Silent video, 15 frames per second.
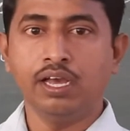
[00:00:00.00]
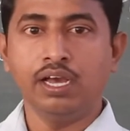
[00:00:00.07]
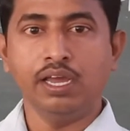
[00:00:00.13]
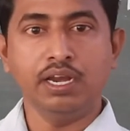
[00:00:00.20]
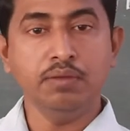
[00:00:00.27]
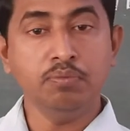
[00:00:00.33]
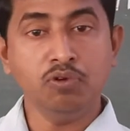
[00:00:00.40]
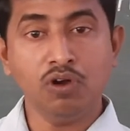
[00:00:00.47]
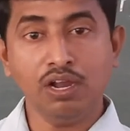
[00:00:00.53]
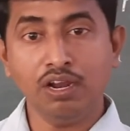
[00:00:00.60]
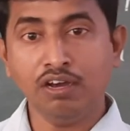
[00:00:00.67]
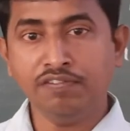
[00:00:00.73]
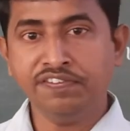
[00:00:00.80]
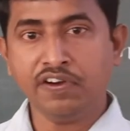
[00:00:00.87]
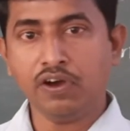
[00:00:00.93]
Removal
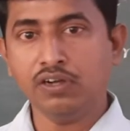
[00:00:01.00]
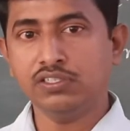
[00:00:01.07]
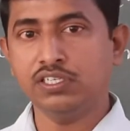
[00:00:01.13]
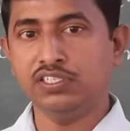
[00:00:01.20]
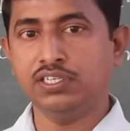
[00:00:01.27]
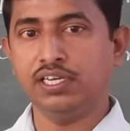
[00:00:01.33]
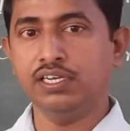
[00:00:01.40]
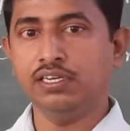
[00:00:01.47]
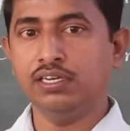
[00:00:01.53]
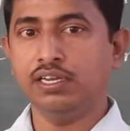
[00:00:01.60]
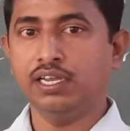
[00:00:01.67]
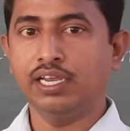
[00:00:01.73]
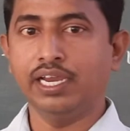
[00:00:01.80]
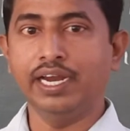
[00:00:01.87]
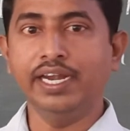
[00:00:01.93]
of oxygen,
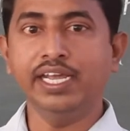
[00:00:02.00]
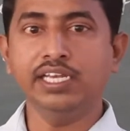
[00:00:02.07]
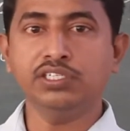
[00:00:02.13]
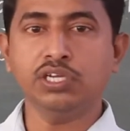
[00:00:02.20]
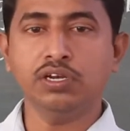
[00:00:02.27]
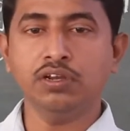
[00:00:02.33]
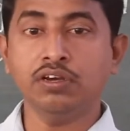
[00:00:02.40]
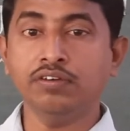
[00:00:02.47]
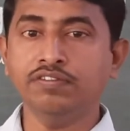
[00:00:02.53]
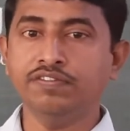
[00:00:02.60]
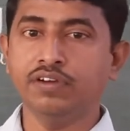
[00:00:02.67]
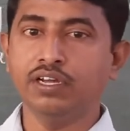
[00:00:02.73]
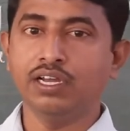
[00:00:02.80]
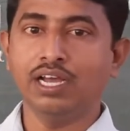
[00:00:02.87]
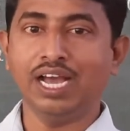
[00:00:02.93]
addition of
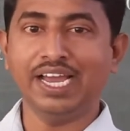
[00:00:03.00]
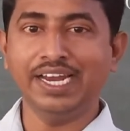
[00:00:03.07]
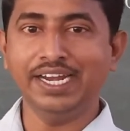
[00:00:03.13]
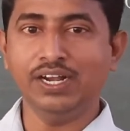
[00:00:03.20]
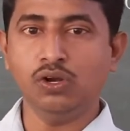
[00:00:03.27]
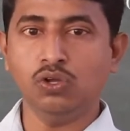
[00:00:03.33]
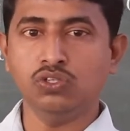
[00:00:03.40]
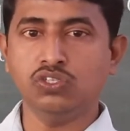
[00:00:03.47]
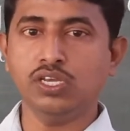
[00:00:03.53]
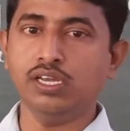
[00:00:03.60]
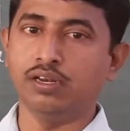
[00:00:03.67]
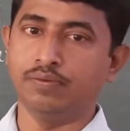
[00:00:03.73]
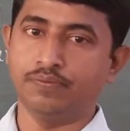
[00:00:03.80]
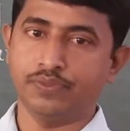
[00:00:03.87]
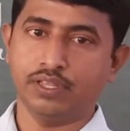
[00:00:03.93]

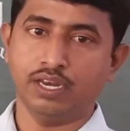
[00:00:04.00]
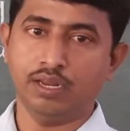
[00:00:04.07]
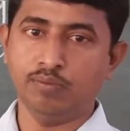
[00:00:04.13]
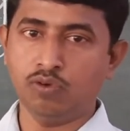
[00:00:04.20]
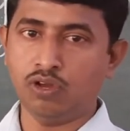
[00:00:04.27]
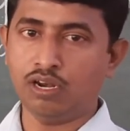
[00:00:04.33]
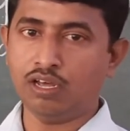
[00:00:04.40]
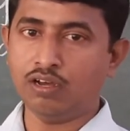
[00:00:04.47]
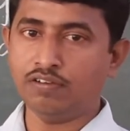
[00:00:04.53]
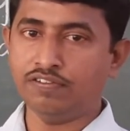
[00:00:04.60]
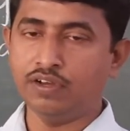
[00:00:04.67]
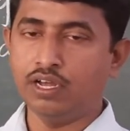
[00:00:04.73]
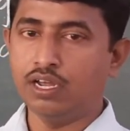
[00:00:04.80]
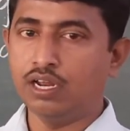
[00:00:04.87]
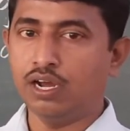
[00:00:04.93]
hydrogen. Removal of
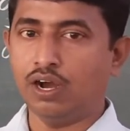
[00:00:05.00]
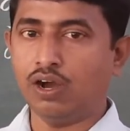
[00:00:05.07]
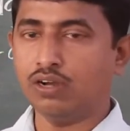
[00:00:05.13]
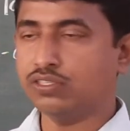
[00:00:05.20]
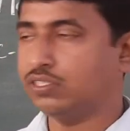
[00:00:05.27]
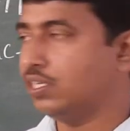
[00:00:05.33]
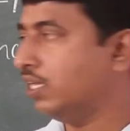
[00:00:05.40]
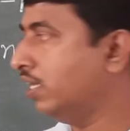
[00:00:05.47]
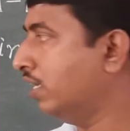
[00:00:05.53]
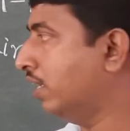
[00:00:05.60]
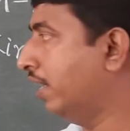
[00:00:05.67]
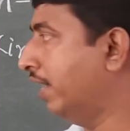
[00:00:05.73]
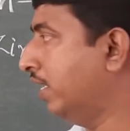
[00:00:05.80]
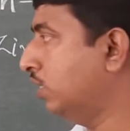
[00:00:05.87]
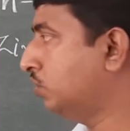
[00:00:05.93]
oxygen,
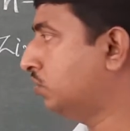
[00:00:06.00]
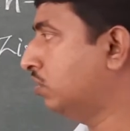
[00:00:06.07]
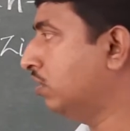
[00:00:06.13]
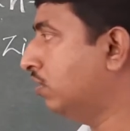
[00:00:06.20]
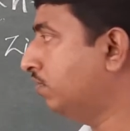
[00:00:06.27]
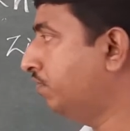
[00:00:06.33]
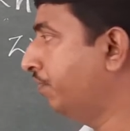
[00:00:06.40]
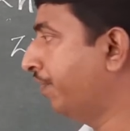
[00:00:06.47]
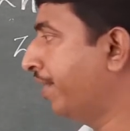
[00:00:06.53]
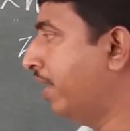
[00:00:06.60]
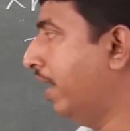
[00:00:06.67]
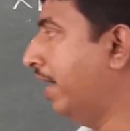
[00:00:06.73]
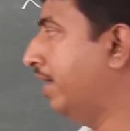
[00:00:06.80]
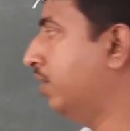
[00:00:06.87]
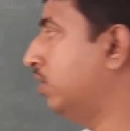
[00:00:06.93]
addition of
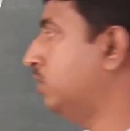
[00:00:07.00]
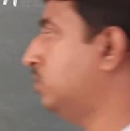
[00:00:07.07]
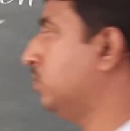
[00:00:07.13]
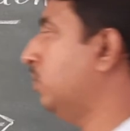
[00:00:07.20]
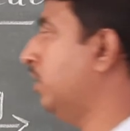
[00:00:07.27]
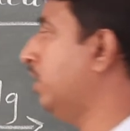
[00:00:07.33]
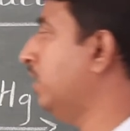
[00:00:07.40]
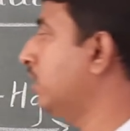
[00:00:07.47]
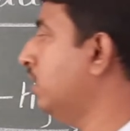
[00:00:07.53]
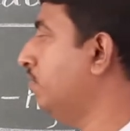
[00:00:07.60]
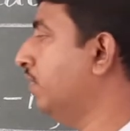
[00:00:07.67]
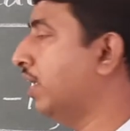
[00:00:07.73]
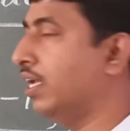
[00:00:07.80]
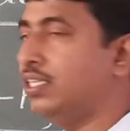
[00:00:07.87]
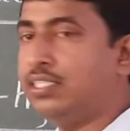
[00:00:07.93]
hydrogen. So, here
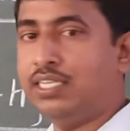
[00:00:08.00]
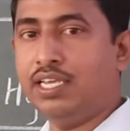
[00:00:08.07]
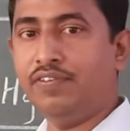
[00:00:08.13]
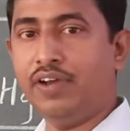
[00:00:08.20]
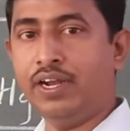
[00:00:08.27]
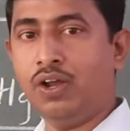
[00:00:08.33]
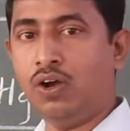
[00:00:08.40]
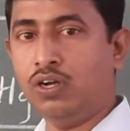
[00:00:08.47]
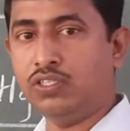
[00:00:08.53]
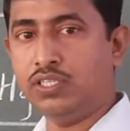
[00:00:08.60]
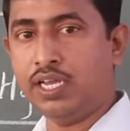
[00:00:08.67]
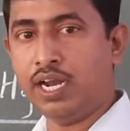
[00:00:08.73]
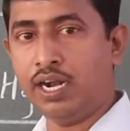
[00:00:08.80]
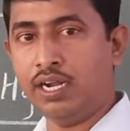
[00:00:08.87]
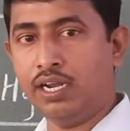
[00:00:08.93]
we can see one
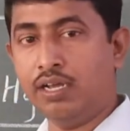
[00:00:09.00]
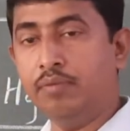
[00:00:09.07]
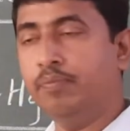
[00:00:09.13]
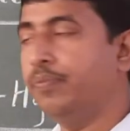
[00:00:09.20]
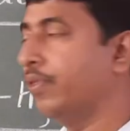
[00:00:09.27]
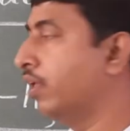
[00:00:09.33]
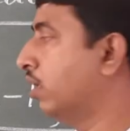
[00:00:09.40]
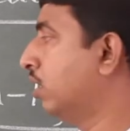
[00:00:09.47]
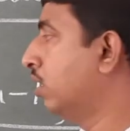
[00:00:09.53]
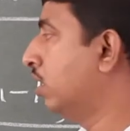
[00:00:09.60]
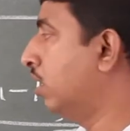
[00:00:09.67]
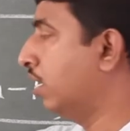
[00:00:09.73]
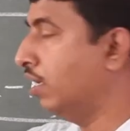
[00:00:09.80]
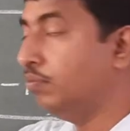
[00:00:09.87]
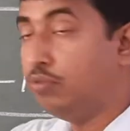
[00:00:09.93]
oxygen atom.
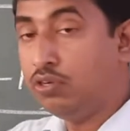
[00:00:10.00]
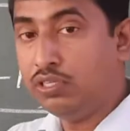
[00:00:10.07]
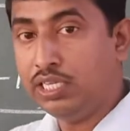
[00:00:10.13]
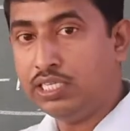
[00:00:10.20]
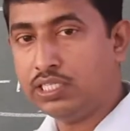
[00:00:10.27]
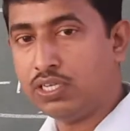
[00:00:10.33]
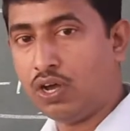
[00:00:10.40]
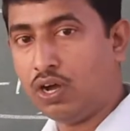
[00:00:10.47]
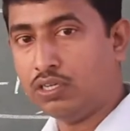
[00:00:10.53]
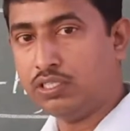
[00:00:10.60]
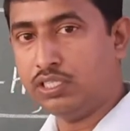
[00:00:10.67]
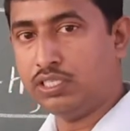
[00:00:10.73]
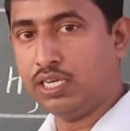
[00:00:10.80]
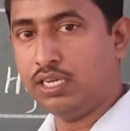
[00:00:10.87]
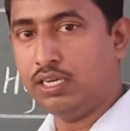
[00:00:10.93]
Remove this
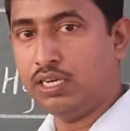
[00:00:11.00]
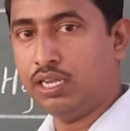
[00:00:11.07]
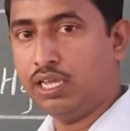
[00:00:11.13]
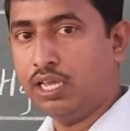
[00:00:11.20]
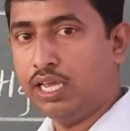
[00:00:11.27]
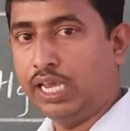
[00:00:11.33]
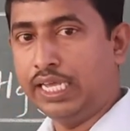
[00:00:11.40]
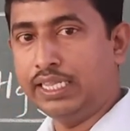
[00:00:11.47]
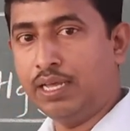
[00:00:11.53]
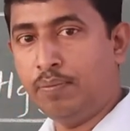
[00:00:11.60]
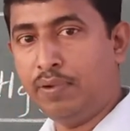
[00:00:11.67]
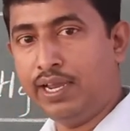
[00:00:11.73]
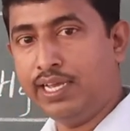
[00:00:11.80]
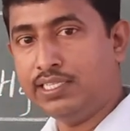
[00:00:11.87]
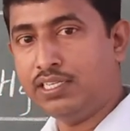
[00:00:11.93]
oxygen. In the
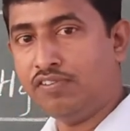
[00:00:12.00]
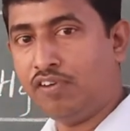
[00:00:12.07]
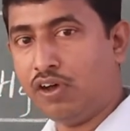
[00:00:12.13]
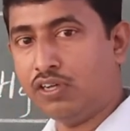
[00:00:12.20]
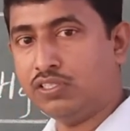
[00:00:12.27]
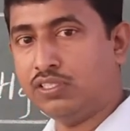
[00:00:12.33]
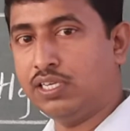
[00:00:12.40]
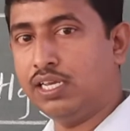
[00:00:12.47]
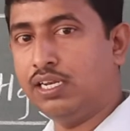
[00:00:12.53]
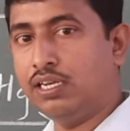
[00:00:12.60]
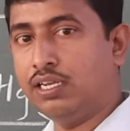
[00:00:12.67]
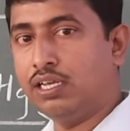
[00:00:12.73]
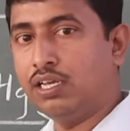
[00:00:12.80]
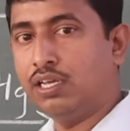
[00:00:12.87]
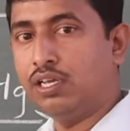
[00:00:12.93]
place of
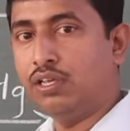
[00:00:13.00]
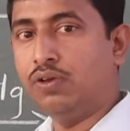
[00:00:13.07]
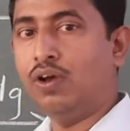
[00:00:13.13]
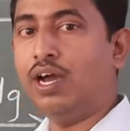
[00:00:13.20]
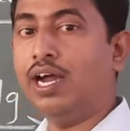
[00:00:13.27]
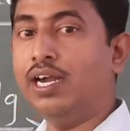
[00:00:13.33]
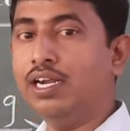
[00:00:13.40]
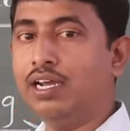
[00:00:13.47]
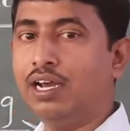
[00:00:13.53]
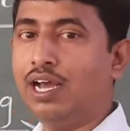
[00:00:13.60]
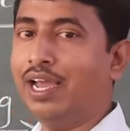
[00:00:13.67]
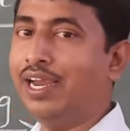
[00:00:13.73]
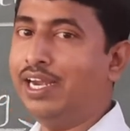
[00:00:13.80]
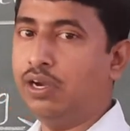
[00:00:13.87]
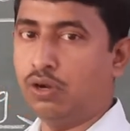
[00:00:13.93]
oxygen, you add
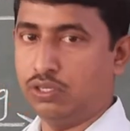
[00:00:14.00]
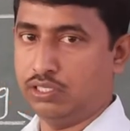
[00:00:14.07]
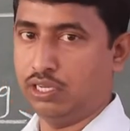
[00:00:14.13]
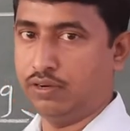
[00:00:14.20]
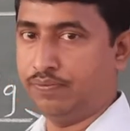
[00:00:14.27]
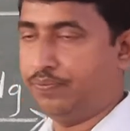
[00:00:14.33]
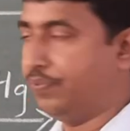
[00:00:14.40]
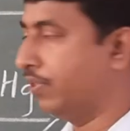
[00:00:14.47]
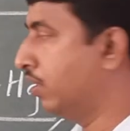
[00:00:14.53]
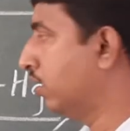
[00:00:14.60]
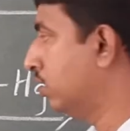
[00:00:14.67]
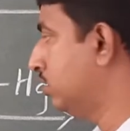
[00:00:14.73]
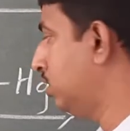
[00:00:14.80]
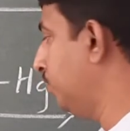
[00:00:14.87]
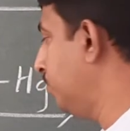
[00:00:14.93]
hydrogen.
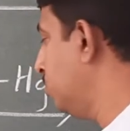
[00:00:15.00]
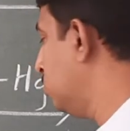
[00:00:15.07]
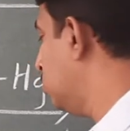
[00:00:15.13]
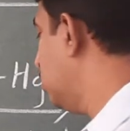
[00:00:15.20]
See, we know